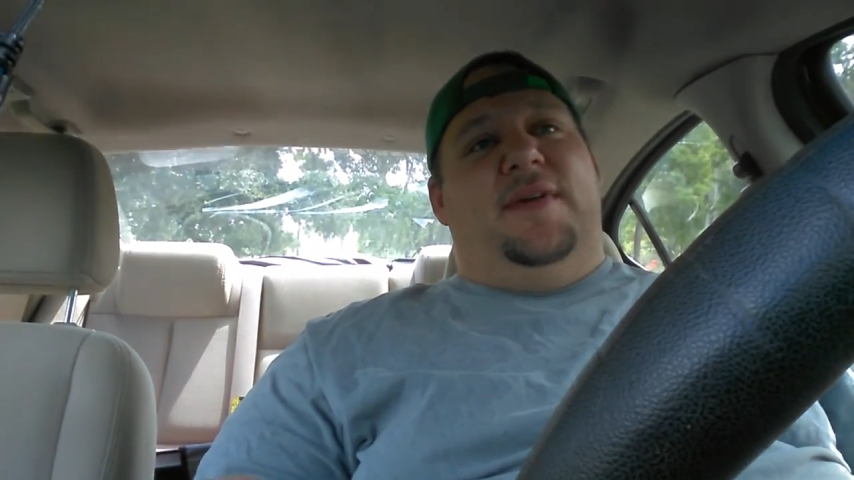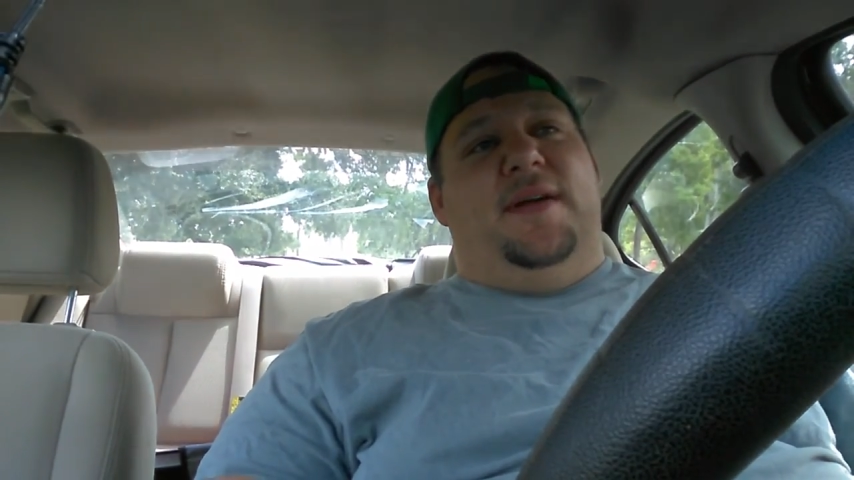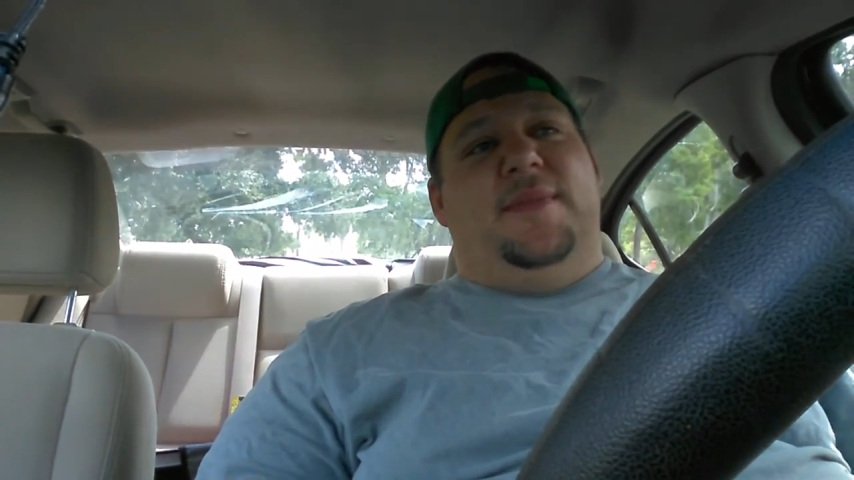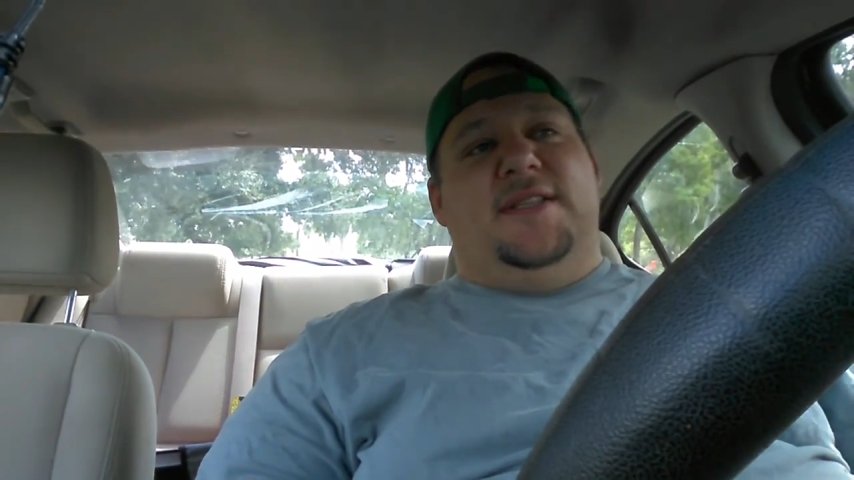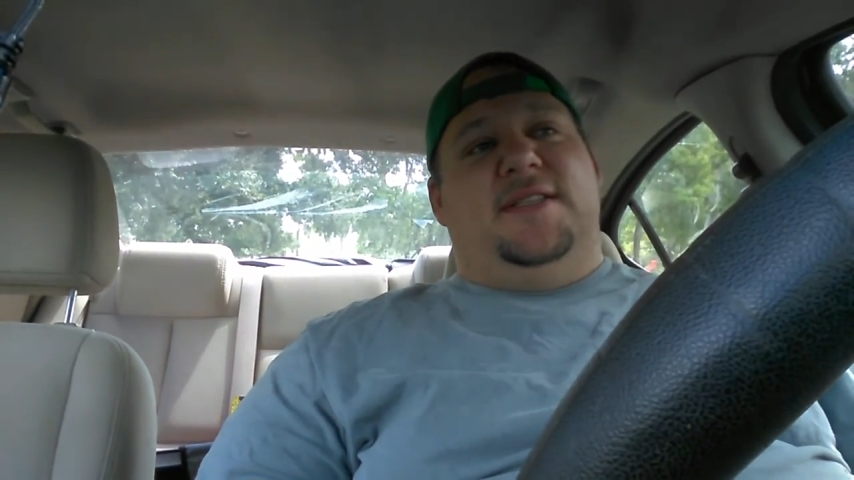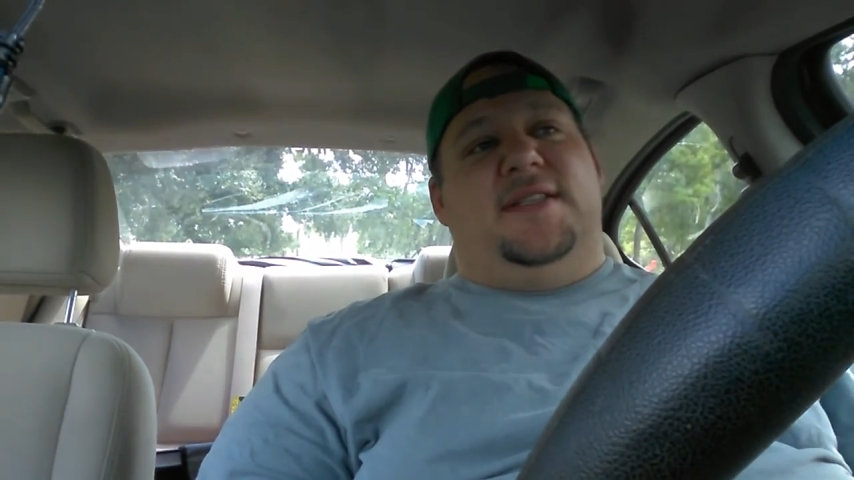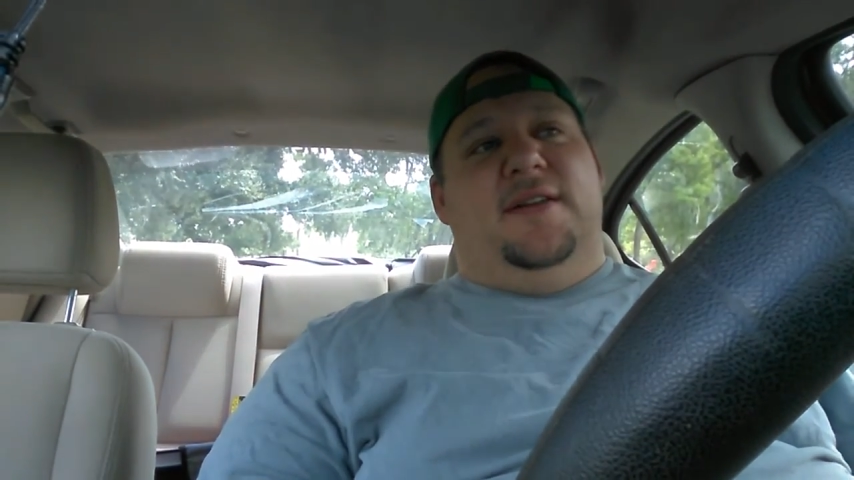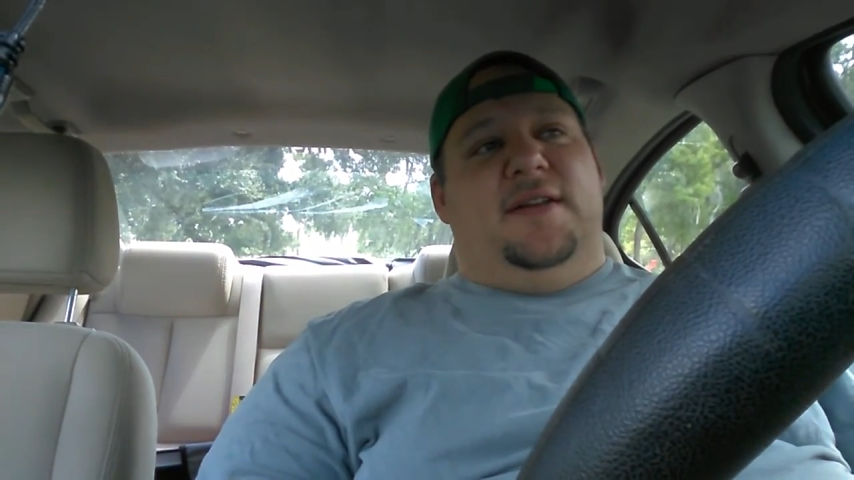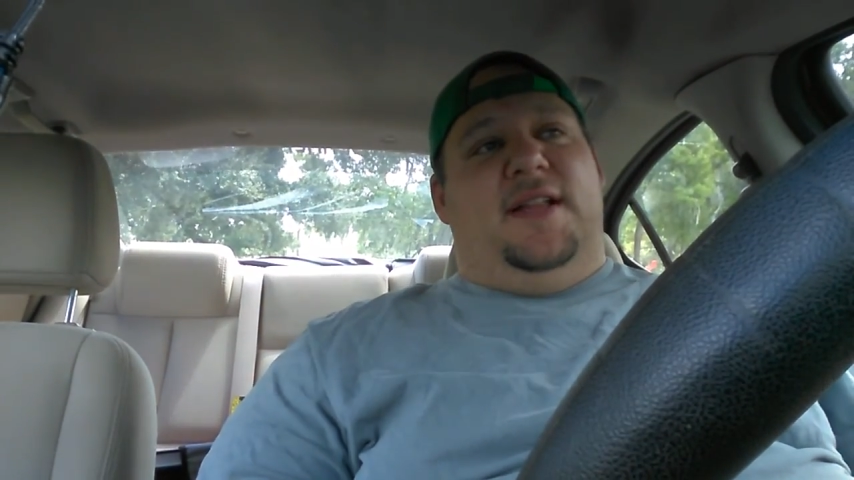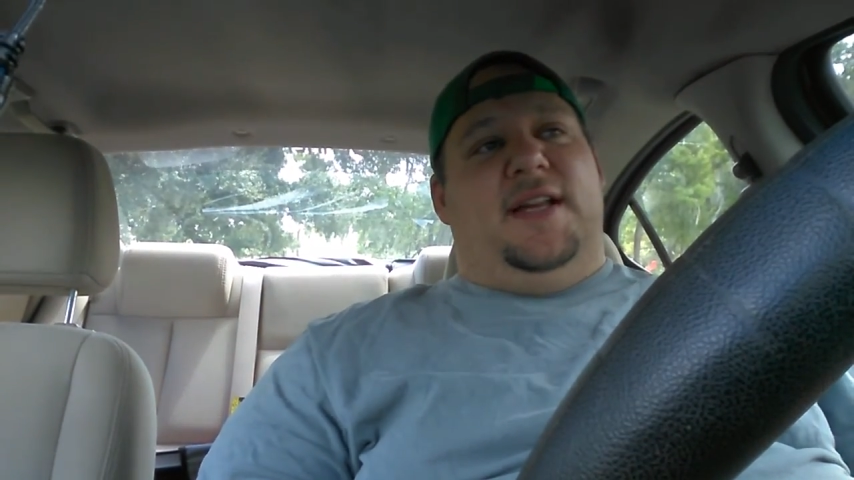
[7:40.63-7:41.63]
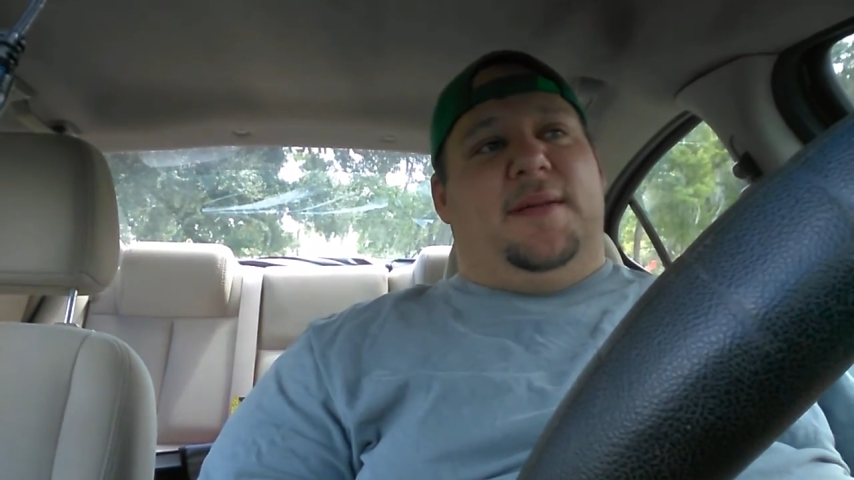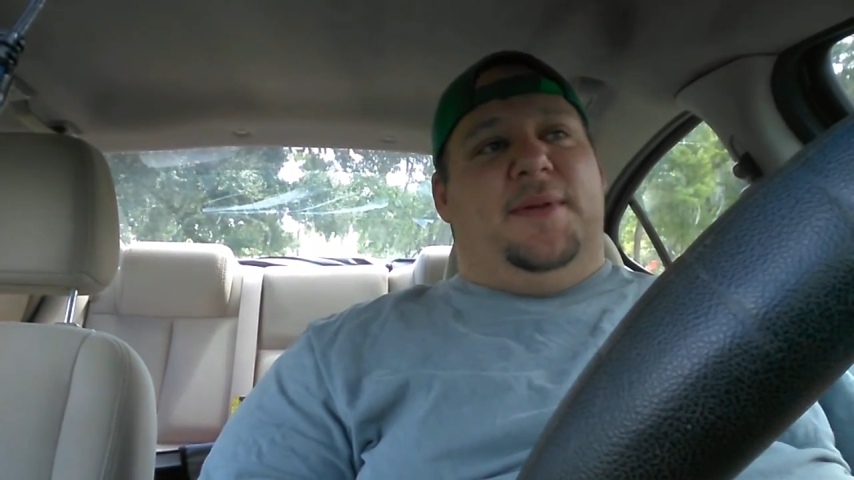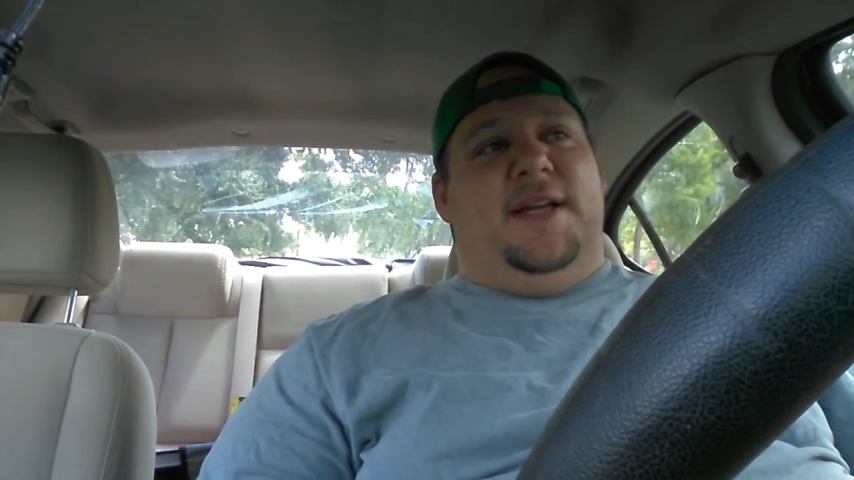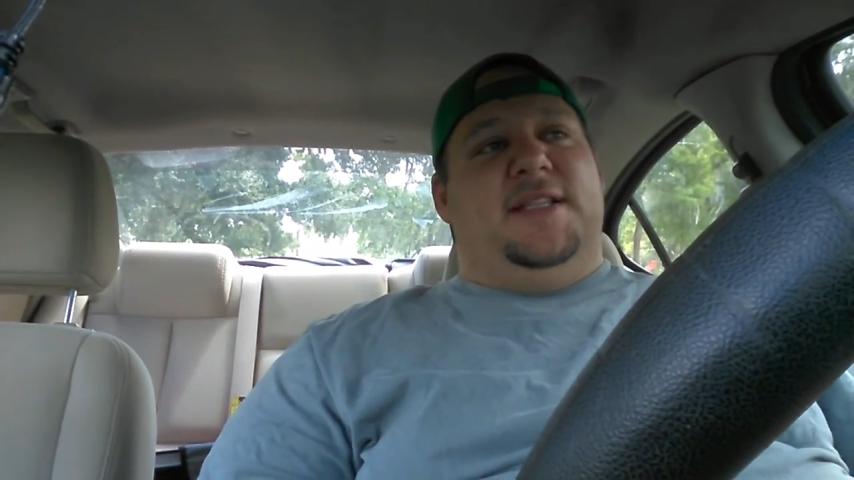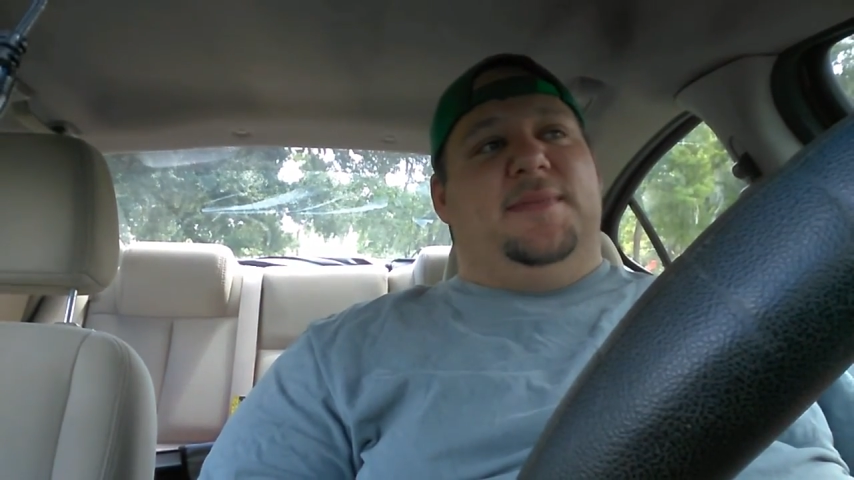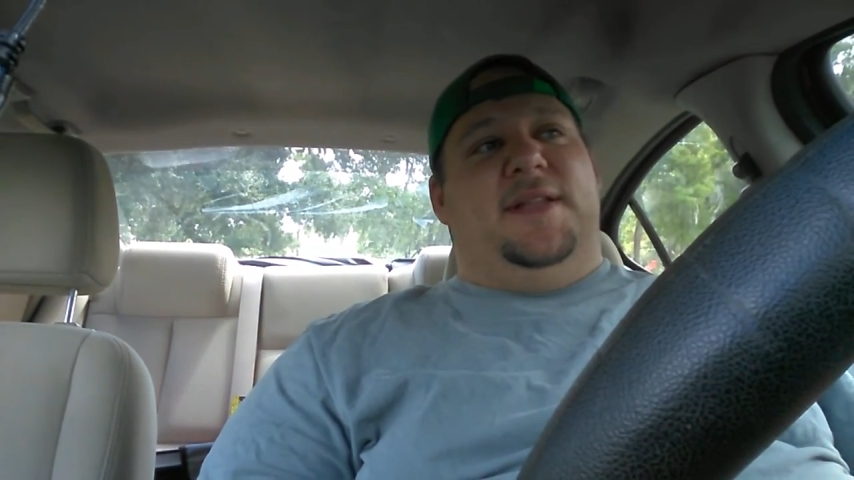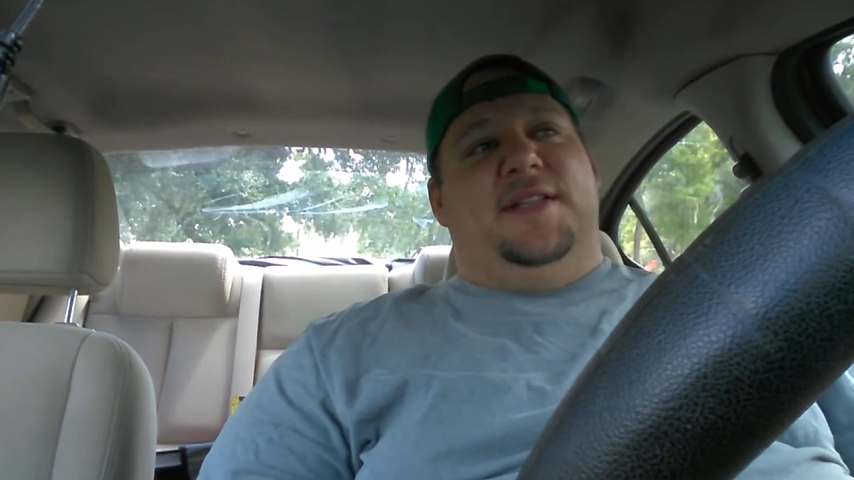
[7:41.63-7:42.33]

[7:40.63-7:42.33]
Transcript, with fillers: I've, been hearing a lot of complaints about